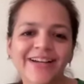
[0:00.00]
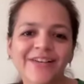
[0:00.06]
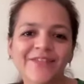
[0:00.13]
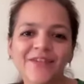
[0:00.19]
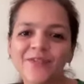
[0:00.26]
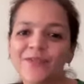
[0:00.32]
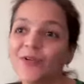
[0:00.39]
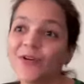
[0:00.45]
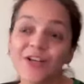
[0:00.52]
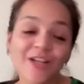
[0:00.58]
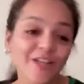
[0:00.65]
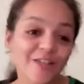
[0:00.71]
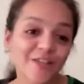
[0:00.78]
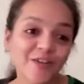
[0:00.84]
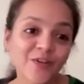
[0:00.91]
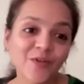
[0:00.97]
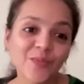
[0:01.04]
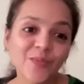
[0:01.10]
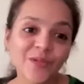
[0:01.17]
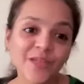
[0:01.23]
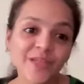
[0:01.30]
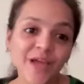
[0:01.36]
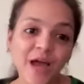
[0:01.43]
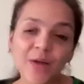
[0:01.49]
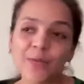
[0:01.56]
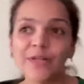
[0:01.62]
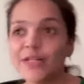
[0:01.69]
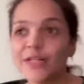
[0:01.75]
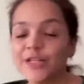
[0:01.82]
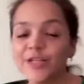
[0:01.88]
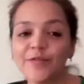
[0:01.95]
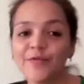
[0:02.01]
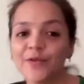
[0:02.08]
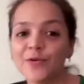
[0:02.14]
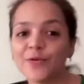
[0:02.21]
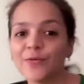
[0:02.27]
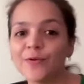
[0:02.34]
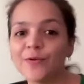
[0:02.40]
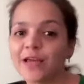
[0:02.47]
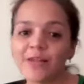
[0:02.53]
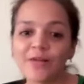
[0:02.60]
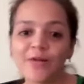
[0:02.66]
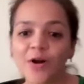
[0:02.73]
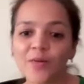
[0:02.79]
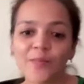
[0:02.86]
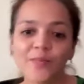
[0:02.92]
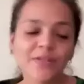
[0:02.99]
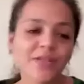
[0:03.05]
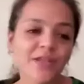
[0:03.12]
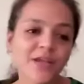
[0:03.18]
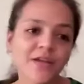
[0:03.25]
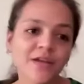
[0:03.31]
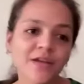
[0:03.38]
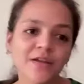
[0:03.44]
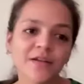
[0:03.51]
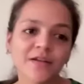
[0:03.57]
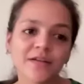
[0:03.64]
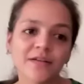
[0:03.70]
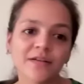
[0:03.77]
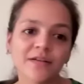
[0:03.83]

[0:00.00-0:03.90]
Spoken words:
If you won't listen to me, I will leave you and I'll not be there.